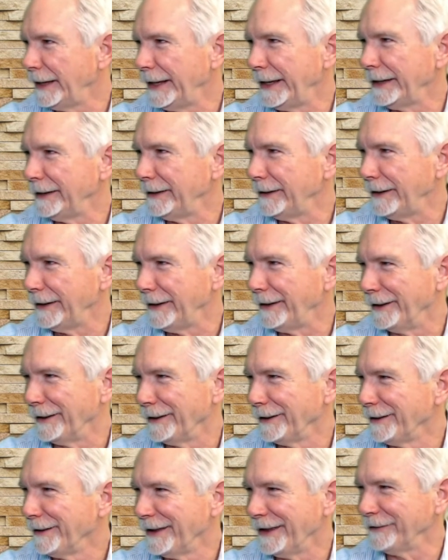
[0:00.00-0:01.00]
And
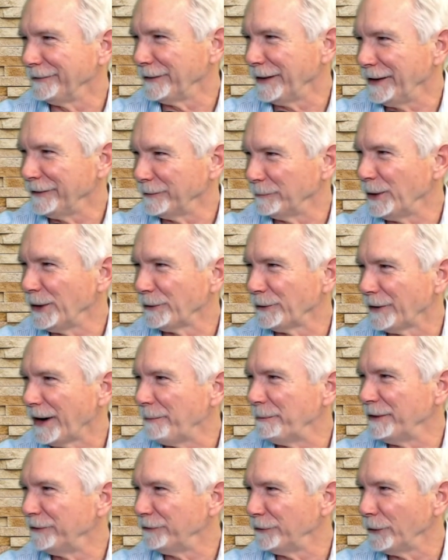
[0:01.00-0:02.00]
as a builder,
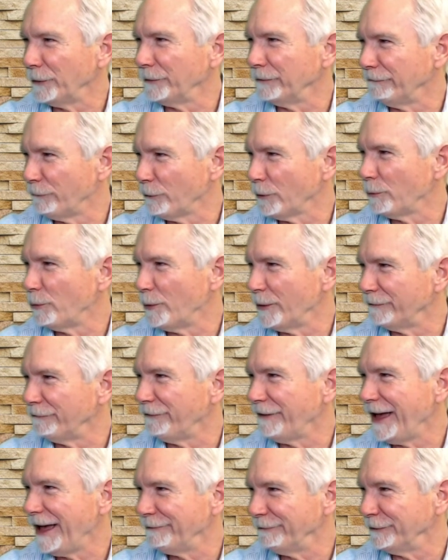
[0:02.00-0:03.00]
I've been told that
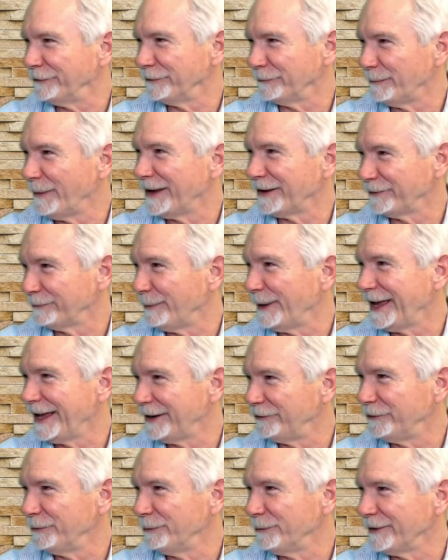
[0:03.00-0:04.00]
4.5 is about as bad
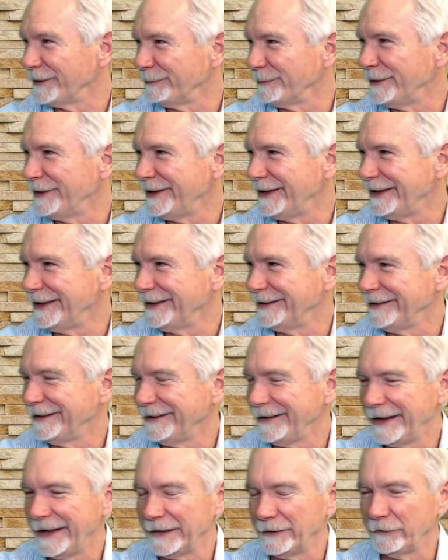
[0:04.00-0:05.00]
as you want to be.
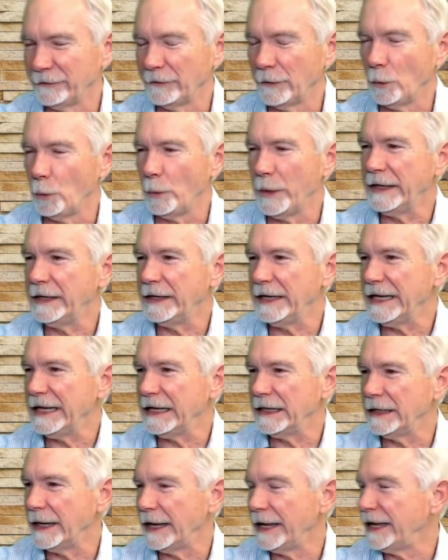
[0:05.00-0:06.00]
And so we
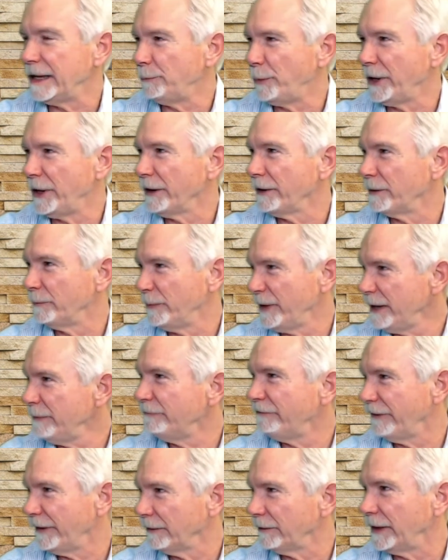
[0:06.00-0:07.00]
did a pier and
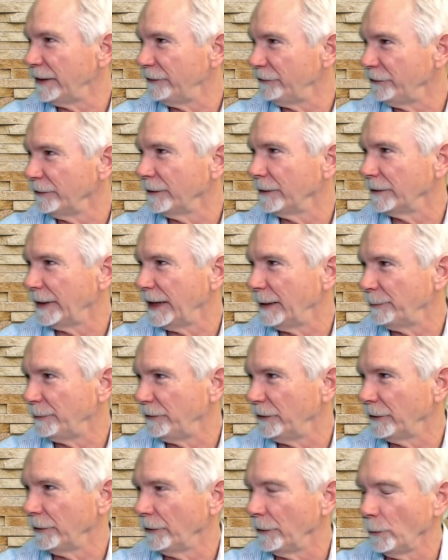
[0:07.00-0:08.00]
beam foundation on that
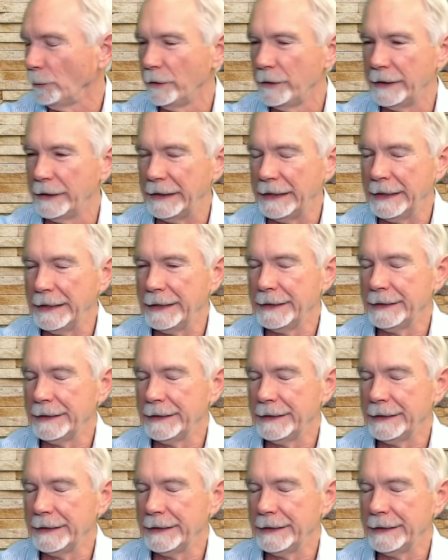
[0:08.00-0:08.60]
particular one.